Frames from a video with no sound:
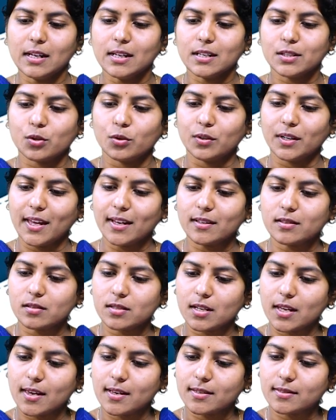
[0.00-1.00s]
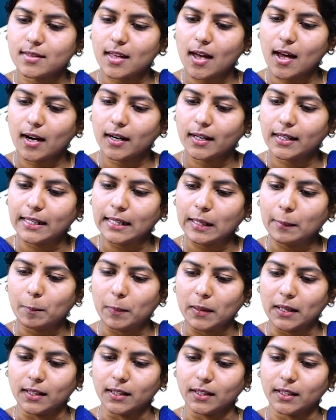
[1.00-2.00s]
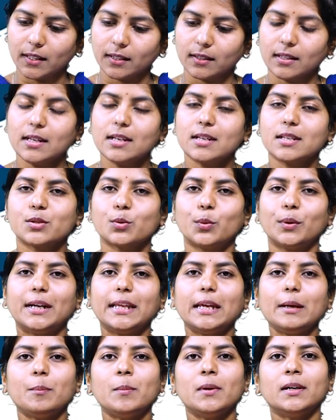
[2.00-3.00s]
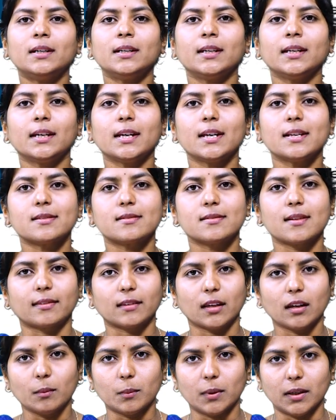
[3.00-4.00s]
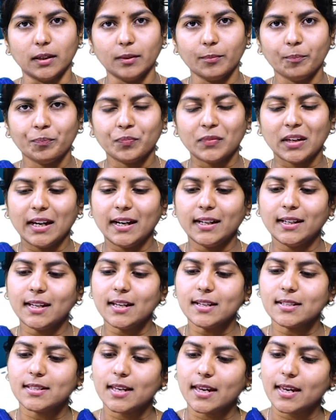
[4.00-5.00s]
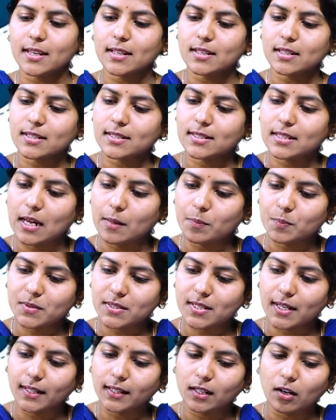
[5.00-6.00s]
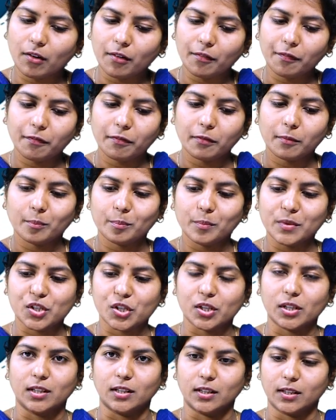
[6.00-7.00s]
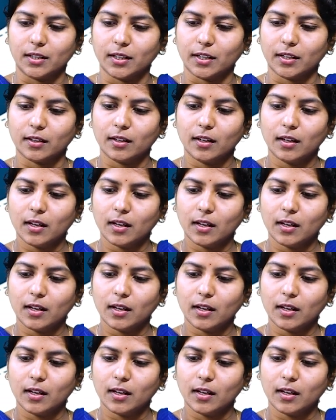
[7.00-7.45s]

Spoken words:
So next is the deep learning. So deep learning is nothing but it is a subset of machine learning.